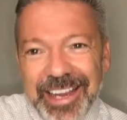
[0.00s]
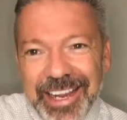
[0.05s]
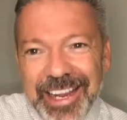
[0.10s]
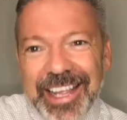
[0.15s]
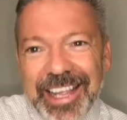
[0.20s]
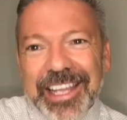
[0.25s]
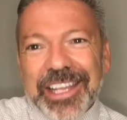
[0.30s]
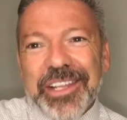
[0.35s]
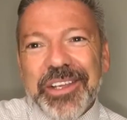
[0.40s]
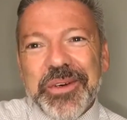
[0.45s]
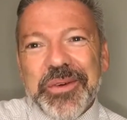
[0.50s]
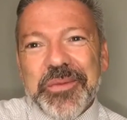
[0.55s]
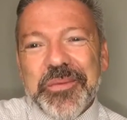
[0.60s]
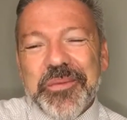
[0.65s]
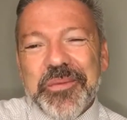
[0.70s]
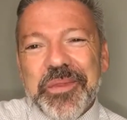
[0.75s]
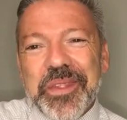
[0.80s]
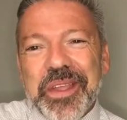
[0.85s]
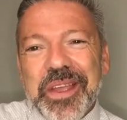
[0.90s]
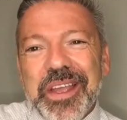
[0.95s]
Hello,
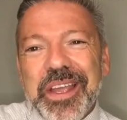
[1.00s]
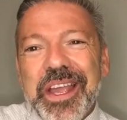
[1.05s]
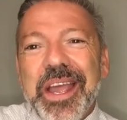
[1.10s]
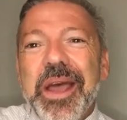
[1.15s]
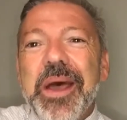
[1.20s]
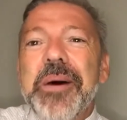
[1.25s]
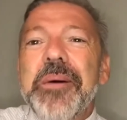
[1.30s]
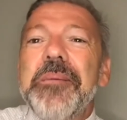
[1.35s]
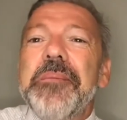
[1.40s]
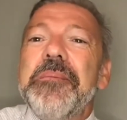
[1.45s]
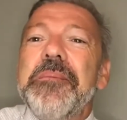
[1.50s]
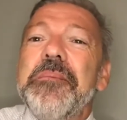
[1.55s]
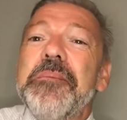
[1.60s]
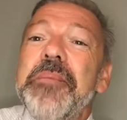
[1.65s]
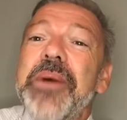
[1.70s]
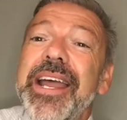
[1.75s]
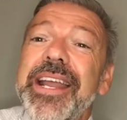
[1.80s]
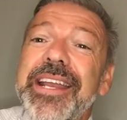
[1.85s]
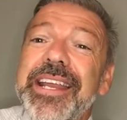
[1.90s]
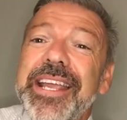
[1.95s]

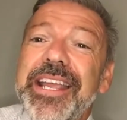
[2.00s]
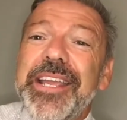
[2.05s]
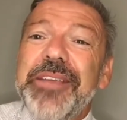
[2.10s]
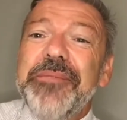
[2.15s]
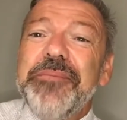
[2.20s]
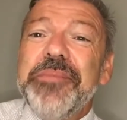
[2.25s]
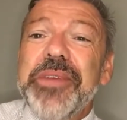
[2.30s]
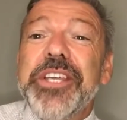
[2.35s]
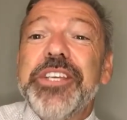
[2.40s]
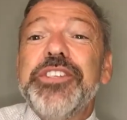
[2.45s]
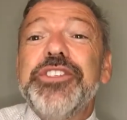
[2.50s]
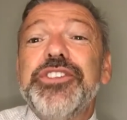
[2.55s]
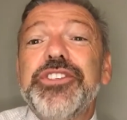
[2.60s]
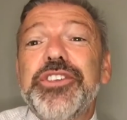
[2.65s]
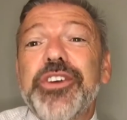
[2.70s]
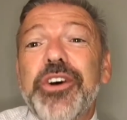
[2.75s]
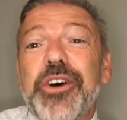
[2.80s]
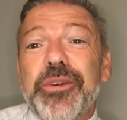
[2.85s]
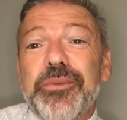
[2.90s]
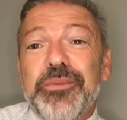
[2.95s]
my name is
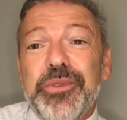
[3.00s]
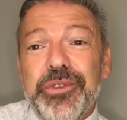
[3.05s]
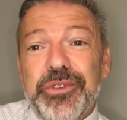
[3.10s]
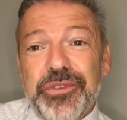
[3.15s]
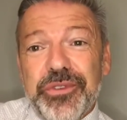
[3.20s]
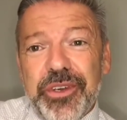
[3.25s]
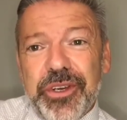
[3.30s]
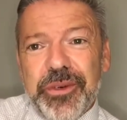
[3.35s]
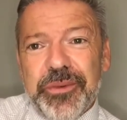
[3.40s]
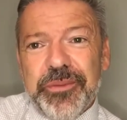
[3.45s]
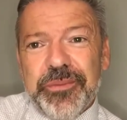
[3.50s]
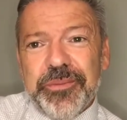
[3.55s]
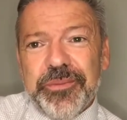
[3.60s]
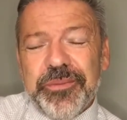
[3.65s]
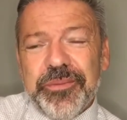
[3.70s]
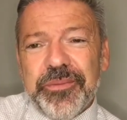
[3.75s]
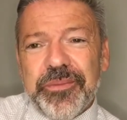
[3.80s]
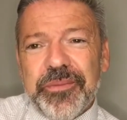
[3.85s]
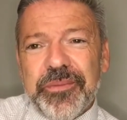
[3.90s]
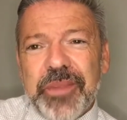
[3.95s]
Sean Boudreau,
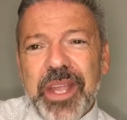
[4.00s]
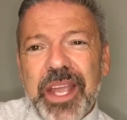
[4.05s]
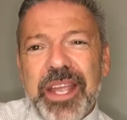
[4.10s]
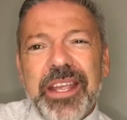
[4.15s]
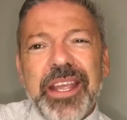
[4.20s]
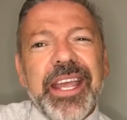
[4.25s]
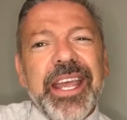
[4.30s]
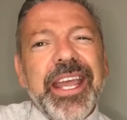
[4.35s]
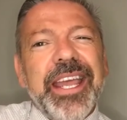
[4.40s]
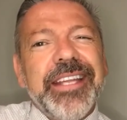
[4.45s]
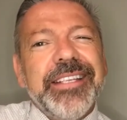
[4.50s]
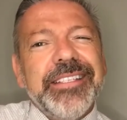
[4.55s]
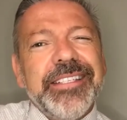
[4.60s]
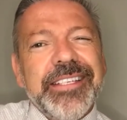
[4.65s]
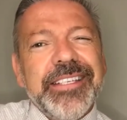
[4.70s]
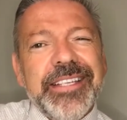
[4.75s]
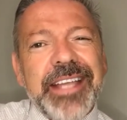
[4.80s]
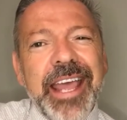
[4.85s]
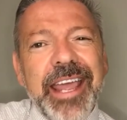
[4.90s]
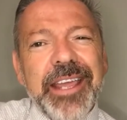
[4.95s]
and
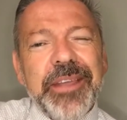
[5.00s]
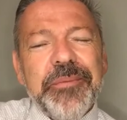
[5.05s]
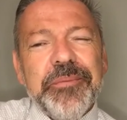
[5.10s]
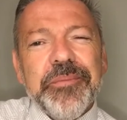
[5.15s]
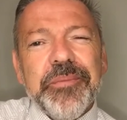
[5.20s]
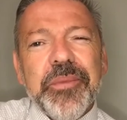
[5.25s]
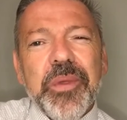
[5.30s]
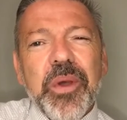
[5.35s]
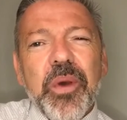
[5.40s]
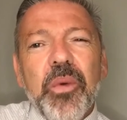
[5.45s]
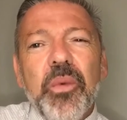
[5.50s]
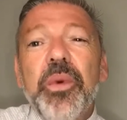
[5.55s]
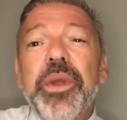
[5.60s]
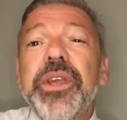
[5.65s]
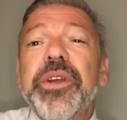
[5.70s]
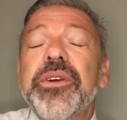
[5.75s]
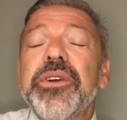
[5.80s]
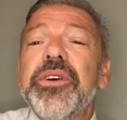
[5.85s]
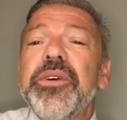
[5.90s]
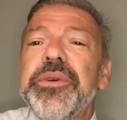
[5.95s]
today
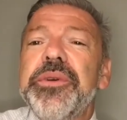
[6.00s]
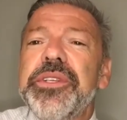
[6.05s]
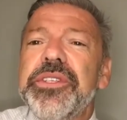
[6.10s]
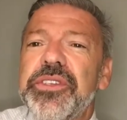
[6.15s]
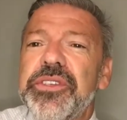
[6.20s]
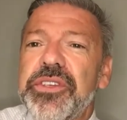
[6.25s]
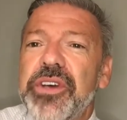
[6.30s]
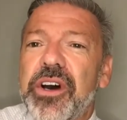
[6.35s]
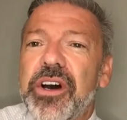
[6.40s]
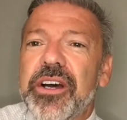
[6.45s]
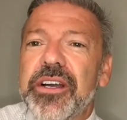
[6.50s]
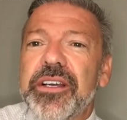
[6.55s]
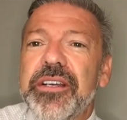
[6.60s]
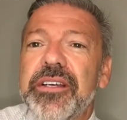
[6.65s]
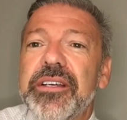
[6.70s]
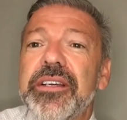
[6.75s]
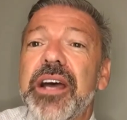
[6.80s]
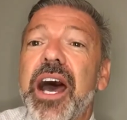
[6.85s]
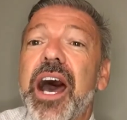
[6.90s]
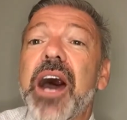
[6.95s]
we are going to talk
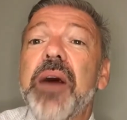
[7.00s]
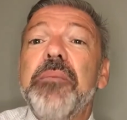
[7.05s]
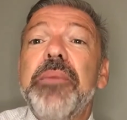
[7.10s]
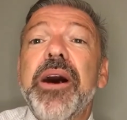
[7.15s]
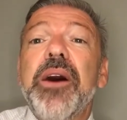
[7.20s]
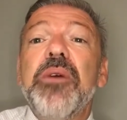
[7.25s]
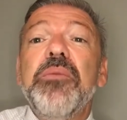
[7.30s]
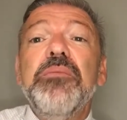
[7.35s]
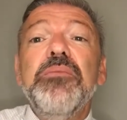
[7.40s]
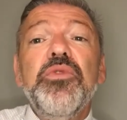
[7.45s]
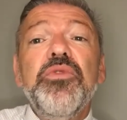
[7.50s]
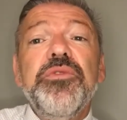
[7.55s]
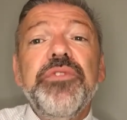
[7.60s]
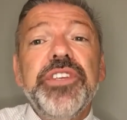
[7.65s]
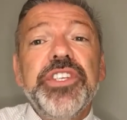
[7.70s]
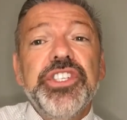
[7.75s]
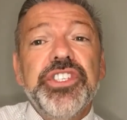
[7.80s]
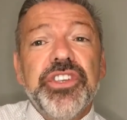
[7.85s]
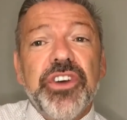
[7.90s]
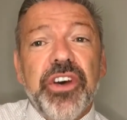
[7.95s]
about
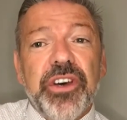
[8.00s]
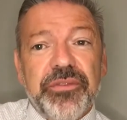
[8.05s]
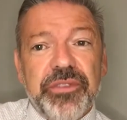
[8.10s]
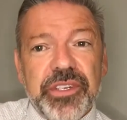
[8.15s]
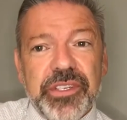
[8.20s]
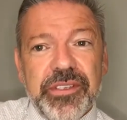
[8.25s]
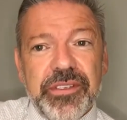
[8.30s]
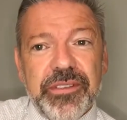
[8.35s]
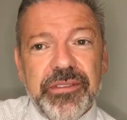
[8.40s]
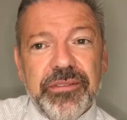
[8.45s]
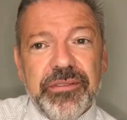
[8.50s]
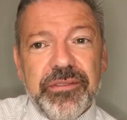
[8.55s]
movie genres.